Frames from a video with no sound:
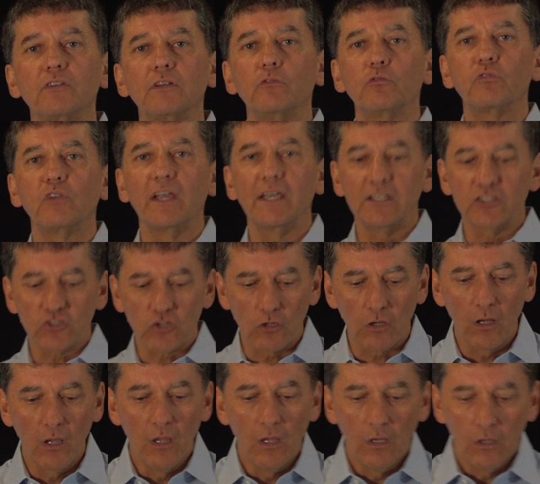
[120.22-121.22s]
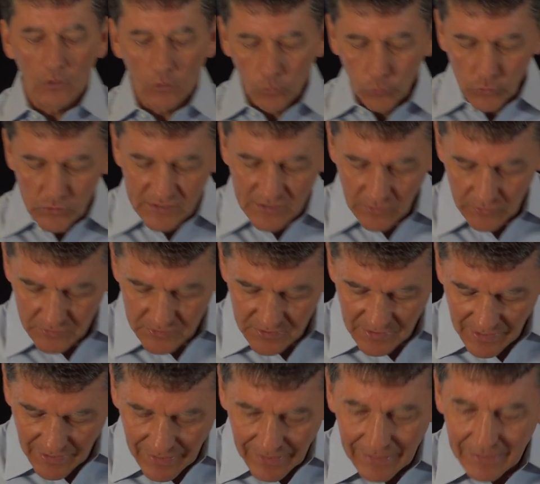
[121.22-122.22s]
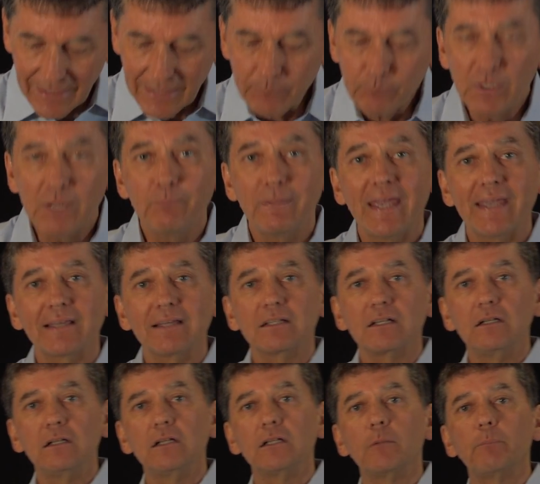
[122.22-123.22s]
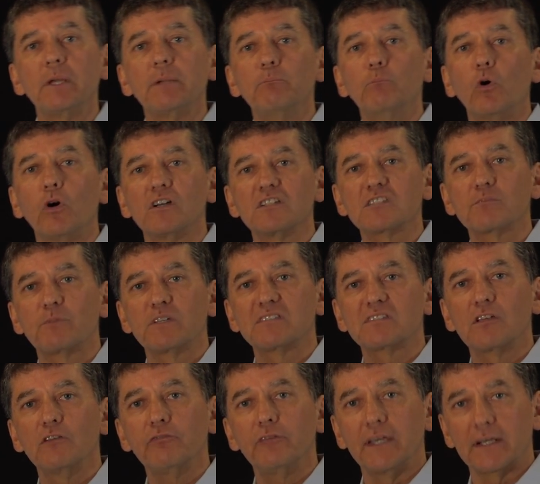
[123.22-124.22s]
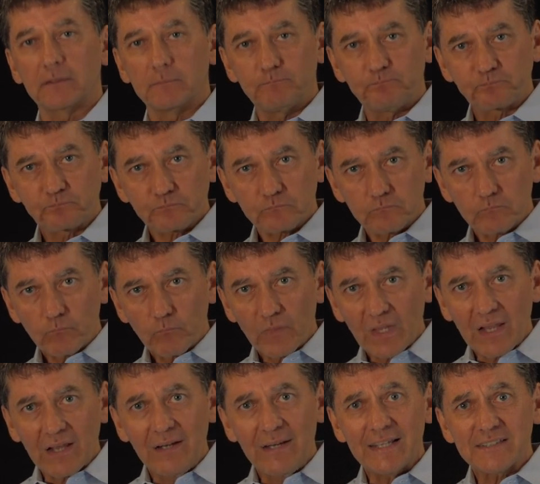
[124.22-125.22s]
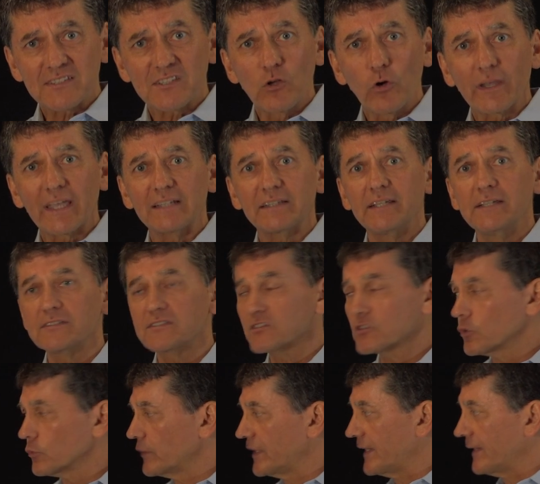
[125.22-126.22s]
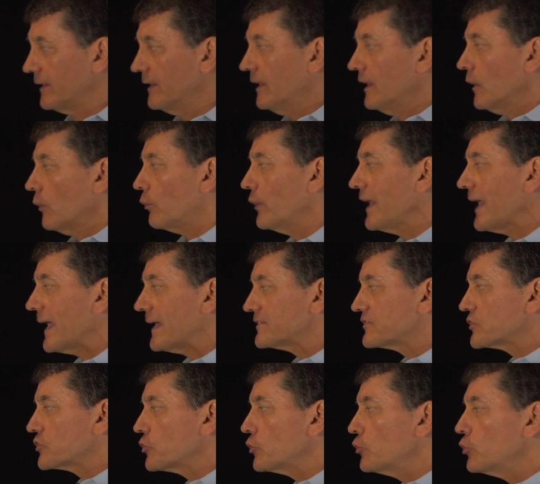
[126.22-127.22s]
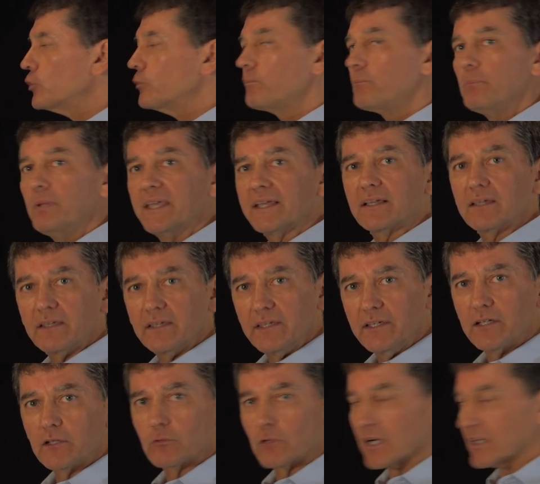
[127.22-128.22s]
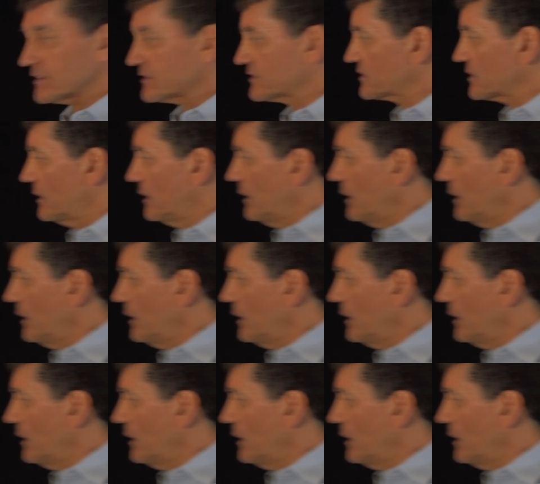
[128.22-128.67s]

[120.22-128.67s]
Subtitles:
inflation losers. Let me make it a little bit more specific. Let's look at history. We had two big eras.